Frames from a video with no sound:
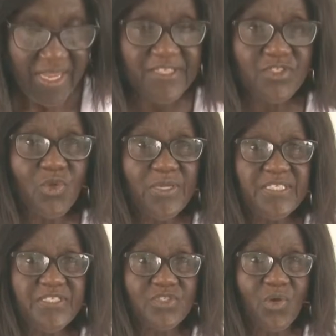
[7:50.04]
is not
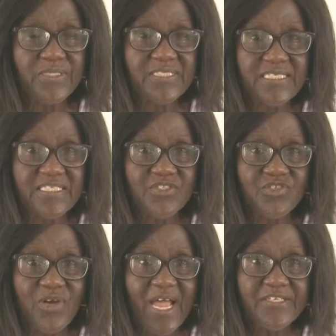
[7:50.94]
distorted. It
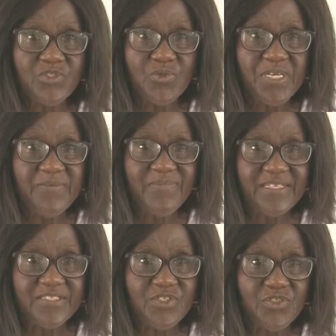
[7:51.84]
tries to keep
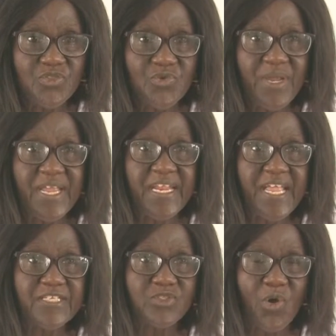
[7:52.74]
the tissue in
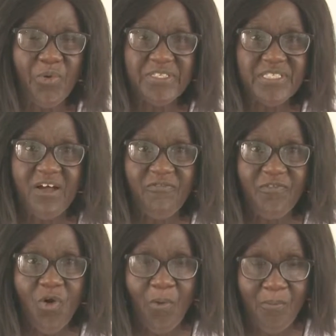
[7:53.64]
its original
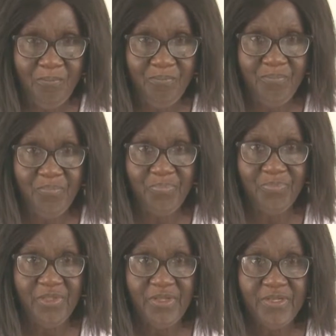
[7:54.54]
form.
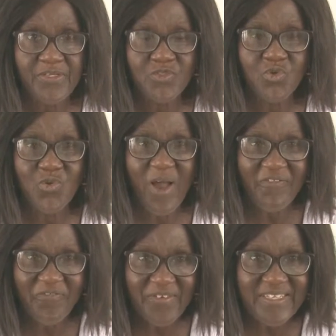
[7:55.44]
So you are
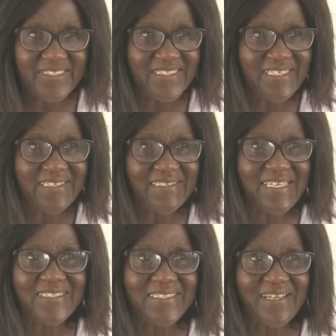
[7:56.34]
fixing
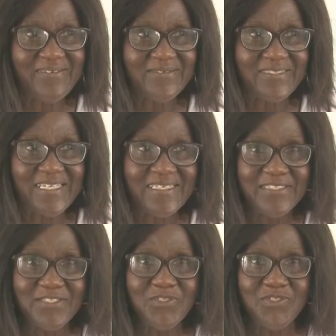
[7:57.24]
the cells and the
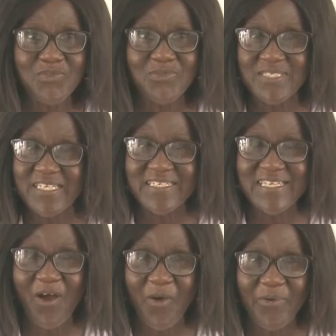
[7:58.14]
tissues in
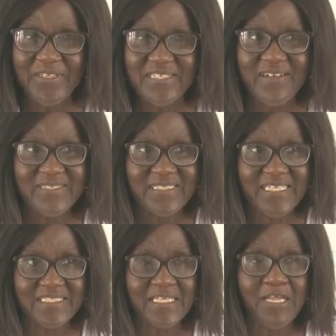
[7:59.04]
their original
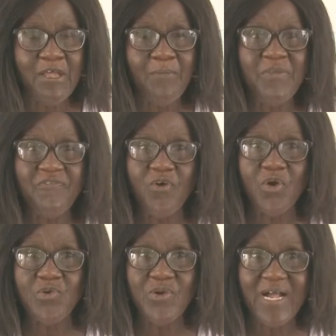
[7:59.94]
state before you